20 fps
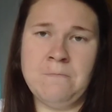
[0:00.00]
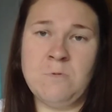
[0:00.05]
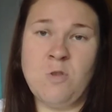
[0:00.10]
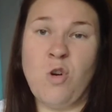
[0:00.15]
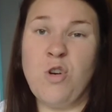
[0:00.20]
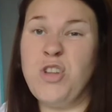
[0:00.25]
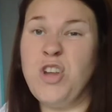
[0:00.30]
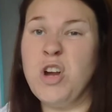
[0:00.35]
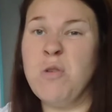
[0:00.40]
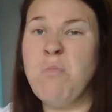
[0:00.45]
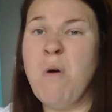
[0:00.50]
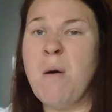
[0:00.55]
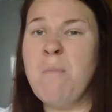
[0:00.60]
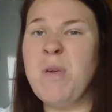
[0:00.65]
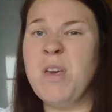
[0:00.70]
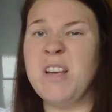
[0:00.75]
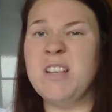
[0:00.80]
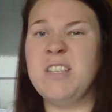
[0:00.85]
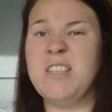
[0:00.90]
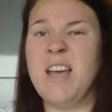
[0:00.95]
Or to your mum,
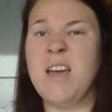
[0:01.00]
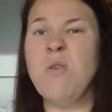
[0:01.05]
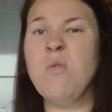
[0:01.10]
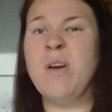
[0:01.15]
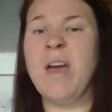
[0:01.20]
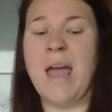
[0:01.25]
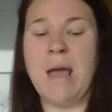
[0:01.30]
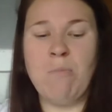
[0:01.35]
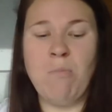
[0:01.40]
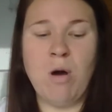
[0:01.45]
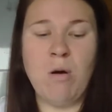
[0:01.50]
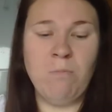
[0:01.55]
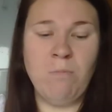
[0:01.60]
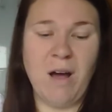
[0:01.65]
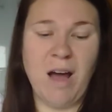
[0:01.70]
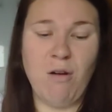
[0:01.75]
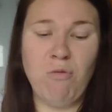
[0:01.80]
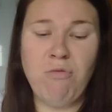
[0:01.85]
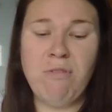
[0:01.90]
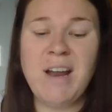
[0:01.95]
you could say, okay, mum,
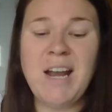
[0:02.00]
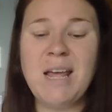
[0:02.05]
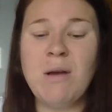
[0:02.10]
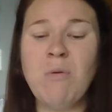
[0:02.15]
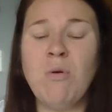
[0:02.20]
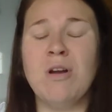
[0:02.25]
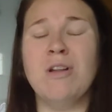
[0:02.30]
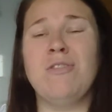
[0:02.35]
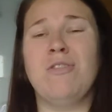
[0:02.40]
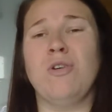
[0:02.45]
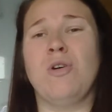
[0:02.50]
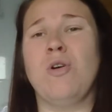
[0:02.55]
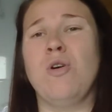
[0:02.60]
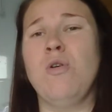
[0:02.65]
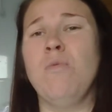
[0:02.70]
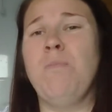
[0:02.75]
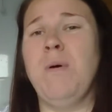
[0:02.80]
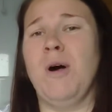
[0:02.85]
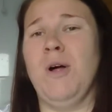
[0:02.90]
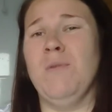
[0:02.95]
I really wanted to go,
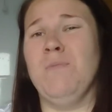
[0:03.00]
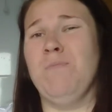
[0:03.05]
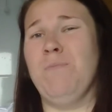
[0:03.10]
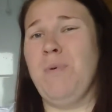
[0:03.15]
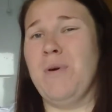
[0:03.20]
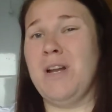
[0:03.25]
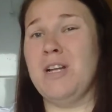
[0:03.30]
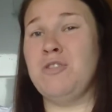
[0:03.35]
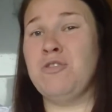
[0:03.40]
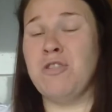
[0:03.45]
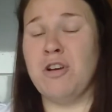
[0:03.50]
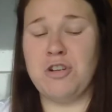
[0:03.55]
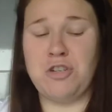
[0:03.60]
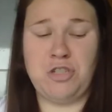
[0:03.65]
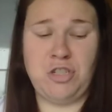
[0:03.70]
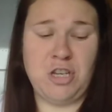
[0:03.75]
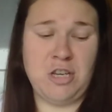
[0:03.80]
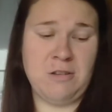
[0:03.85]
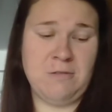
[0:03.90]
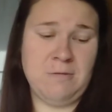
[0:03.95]
but I
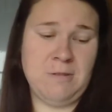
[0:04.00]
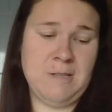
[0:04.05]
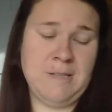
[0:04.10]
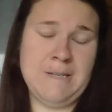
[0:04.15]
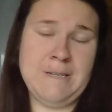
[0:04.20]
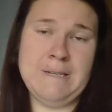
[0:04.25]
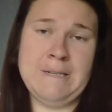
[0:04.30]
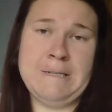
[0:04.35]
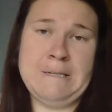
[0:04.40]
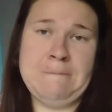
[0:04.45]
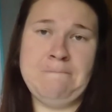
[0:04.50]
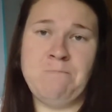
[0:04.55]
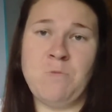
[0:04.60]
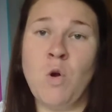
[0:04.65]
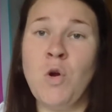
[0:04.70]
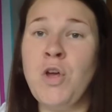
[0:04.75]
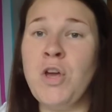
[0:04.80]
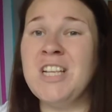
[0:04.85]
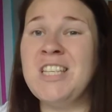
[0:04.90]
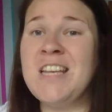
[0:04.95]
trust you.
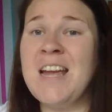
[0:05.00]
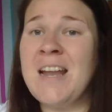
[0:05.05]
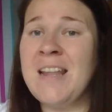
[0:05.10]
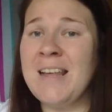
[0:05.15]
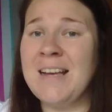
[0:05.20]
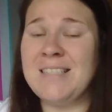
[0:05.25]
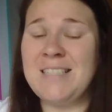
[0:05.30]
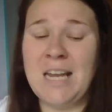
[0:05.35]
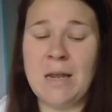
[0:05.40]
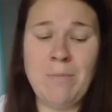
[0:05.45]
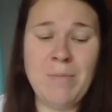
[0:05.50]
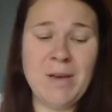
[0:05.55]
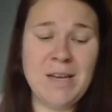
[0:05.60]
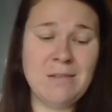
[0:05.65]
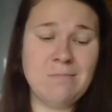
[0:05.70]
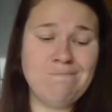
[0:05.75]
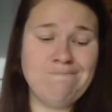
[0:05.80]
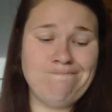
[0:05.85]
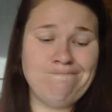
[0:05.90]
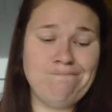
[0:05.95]
Or you could say to that
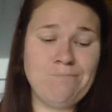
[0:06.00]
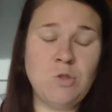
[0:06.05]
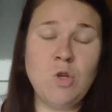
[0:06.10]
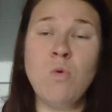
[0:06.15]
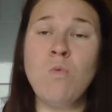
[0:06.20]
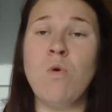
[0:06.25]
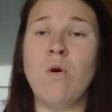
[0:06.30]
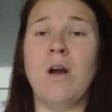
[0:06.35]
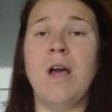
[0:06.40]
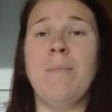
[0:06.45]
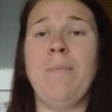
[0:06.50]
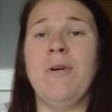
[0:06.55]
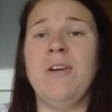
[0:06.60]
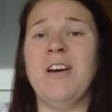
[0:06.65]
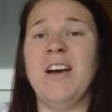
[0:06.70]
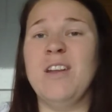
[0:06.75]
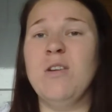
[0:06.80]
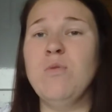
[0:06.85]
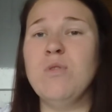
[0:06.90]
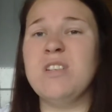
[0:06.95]
teammate, don't worry about it.
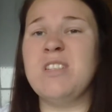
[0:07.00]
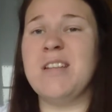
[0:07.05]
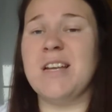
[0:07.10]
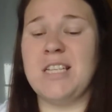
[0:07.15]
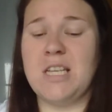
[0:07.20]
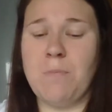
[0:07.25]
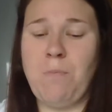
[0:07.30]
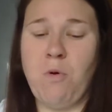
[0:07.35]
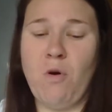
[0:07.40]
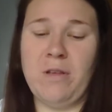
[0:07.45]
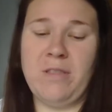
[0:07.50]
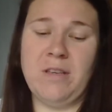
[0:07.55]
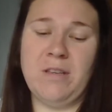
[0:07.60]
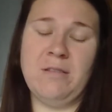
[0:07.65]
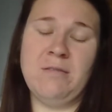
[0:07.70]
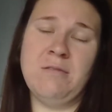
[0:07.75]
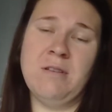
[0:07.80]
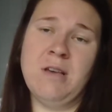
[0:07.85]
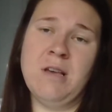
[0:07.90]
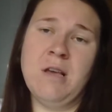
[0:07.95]
I know it's
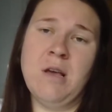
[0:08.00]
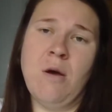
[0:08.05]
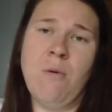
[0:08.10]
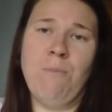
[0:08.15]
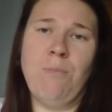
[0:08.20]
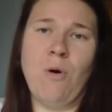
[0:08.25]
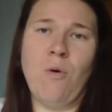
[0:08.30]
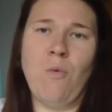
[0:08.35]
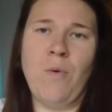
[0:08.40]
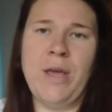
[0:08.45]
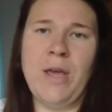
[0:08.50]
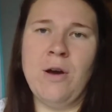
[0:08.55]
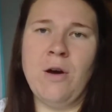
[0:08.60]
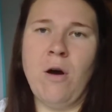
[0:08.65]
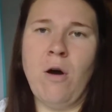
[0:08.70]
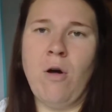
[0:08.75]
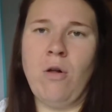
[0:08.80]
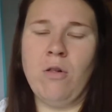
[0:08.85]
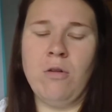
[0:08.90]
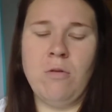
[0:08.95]
disappointing, but we
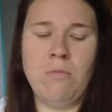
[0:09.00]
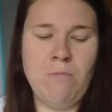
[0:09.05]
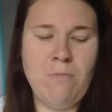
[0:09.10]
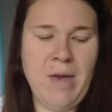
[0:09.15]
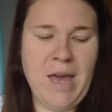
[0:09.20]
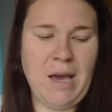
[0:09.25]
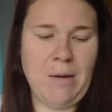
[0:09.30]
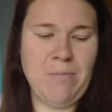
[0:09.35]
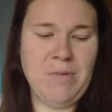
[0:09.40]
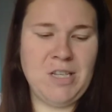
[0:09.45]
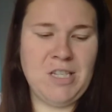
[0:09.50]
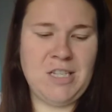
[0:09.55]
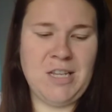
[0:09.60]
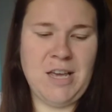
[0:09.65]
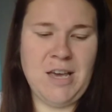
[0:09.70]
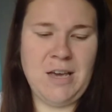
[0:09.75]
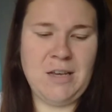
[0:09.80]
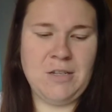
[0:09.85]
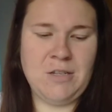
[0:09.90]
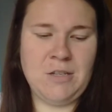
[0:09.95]
all make
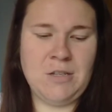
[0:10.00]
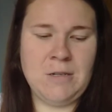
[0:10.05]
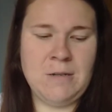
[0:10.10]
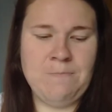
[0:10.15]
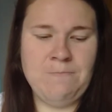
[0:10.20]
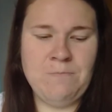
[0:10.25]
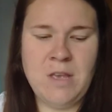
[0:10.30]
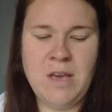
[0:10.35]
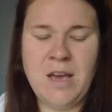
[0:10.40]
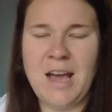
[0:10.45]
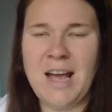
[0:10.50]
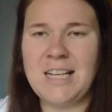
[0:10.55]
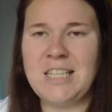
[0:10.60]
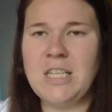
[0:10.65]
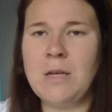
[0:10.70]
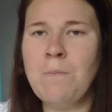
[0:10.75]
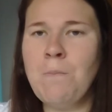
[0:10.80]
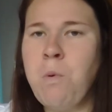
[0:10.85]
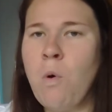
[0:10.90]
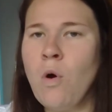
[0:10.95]
mistakes. It's
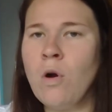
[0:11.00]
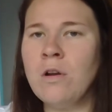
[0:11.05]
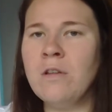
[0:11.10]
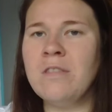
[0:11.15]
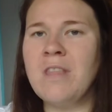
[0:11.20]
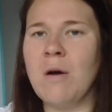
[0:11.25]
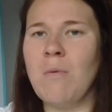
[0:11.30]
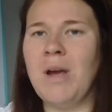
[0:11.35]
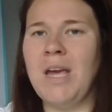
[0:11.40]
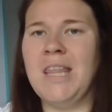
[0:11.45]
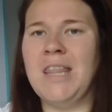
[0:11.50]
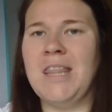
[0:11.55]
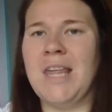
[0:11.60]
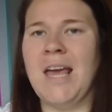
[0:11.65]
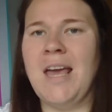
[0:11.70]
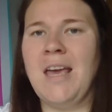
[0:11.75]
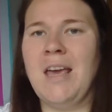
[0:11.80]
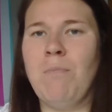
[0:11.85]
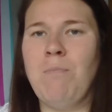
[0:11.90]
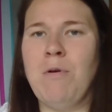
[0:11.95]
important that we
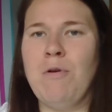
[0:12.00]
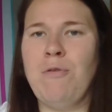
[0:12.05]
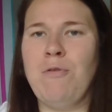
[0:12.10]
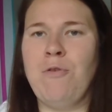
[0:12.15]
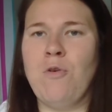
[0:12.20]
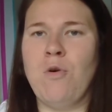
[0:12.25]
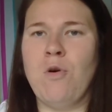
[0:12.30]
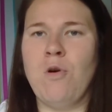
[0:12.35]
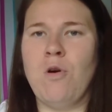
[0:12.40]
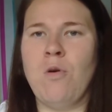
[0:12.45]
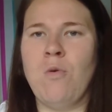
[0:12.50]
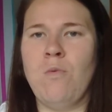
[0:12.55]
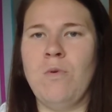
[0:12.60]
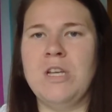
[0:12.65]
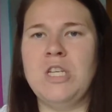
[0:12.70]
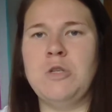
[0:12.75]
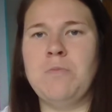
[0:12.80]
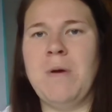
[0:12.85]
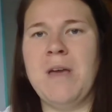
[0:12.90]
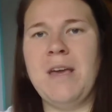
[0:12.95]
think before we
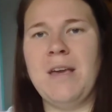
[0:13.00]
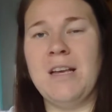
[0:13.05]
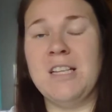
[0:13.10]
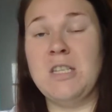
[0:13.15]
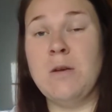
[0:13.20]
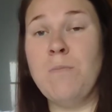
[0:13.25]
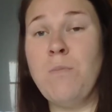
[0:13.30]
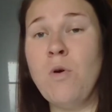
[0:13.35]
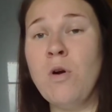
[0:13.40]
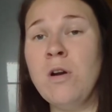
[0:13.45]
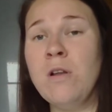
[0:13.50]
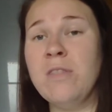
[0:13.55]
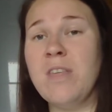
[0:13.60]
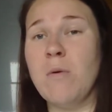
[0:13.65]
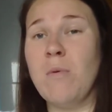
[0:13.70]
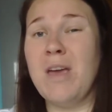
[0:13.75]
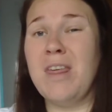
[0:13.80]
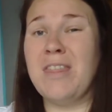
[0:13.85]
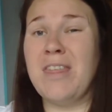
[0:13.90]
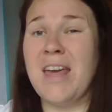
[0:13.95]
speak. It's important that
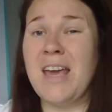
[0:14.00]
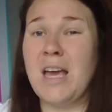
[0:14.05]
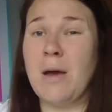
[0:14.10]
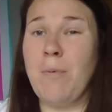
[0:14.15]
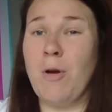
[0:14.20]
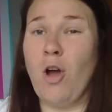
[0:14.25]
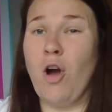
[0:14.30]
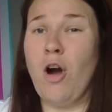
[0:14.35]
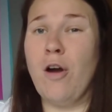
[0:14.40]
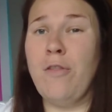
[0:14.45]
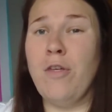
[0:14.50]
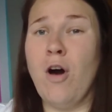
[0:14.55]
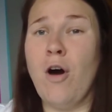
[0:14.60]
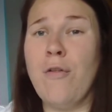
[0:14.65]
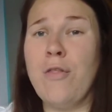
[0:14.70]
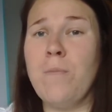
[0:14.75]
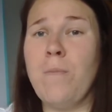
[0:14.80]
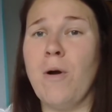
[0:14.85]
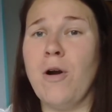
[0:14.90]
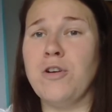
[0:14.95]
we think about how the
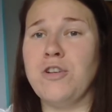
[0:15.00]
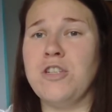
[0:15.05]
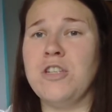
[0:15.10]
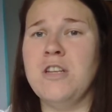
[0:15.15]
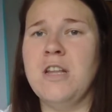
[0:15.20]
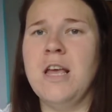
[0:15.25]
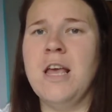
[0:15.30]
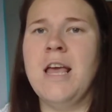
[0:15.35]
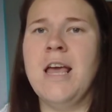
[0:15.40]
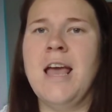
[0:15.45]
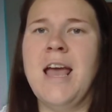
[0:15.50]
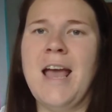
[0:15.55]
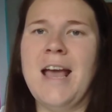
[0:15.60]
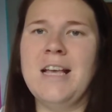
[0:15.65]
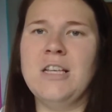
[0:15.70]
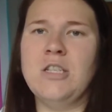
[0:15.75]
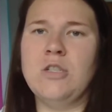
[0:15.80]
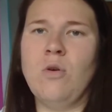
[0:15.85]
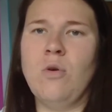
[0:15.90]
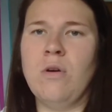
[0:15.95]
other person
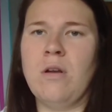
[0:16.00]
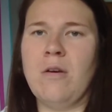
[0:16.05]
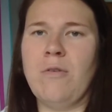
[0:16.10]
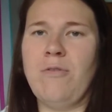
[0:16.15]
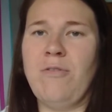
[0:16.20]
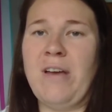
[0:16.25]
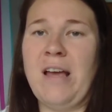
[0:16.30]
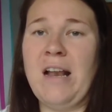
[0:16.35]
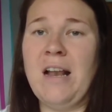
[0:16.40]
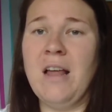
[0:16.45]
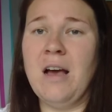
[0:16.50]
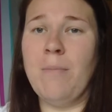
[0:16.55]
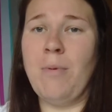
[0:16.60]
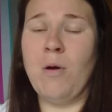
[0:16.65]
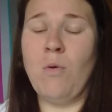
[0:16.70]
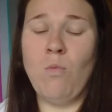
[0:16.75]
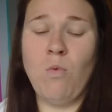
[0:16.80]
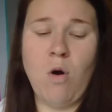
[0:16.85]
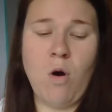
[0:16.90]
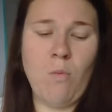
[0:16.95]
is going to feel
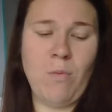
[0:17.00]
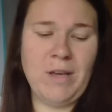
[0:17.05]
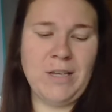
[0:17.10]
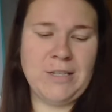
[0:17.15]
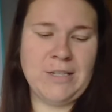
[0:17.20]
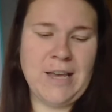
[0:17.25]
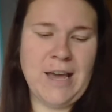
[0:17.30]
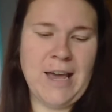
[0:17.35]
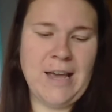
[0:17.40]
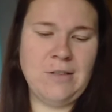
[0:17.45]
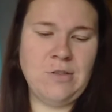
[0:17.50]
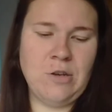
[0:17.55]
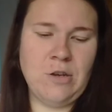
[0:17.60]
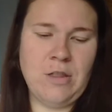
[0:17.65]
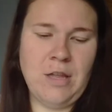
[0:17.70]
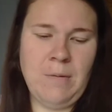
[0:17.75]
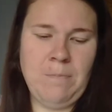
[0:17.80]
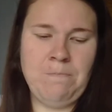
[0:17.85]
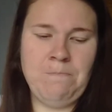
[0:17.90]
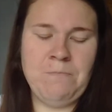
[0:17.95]
about what we say to
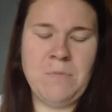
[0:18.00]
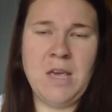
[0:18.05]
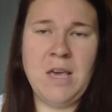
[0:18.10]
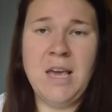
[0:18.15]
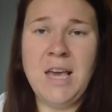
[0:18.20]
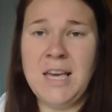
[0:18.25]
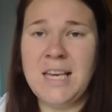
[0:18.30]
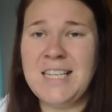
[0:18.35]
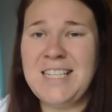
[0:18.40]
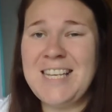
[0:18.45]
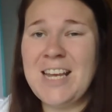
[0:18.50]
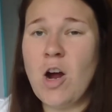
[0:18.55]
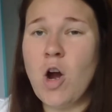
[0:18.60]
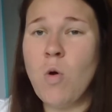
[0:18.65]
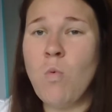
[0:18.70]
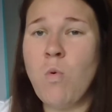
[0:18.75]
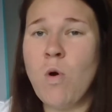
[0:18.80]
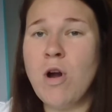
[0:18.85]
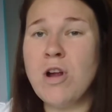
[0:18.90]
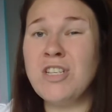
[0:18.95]
them. You see,
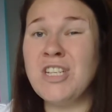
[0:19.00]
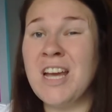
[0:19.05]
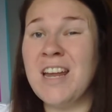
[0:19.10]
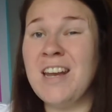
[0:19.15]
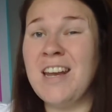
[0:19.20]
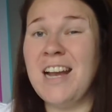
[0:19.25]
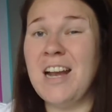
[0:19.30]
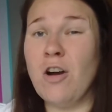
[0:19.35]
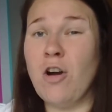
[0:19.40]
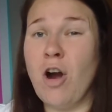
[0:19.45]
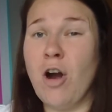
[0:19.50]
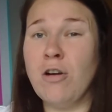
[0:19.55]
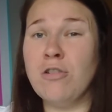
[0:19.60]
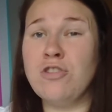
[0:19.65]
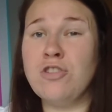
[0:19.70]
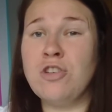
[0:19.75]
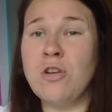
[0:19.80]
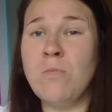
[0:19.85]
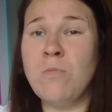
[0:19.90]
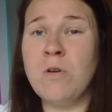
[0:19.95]
our words can either hurt
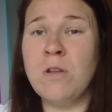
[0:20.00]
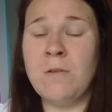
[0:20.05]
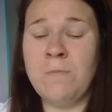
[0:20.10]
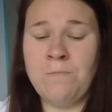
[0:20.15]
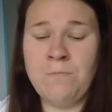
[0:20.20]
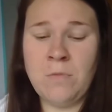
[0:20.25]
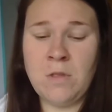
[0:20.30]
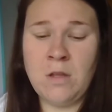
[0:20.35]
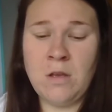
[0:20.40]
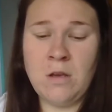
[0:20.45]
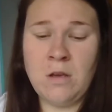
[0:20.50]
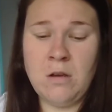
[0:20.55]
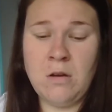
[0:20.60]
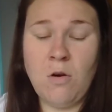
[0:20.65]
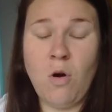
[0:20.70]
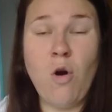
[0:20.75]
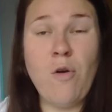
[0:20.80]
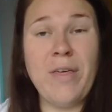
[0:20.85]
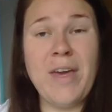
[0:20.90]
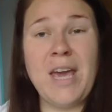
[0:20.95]
someone
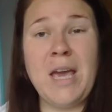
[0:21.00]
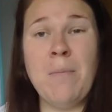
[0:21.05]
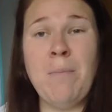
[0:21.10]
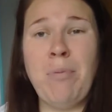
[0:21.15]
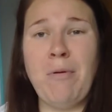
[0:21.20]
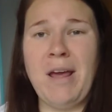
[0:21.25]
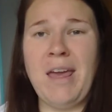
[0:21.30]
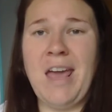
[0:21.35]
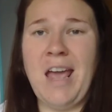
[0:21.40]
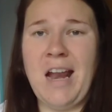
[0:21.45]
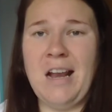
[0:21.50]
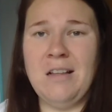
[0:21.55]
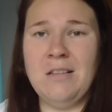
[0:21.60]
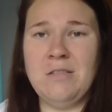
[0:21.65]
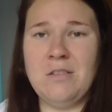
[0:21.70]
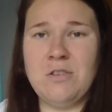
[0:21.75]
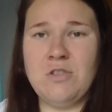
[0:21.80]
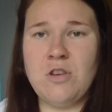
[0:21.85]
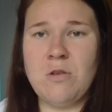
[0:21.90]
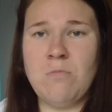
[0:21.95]
or they can bring healing
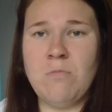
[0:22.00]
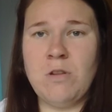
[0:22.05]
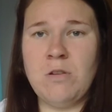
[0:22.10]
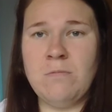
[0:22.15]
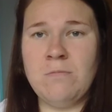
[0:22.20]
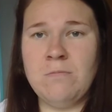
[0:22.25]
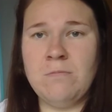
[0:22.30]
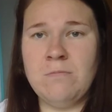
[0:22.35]
to someone.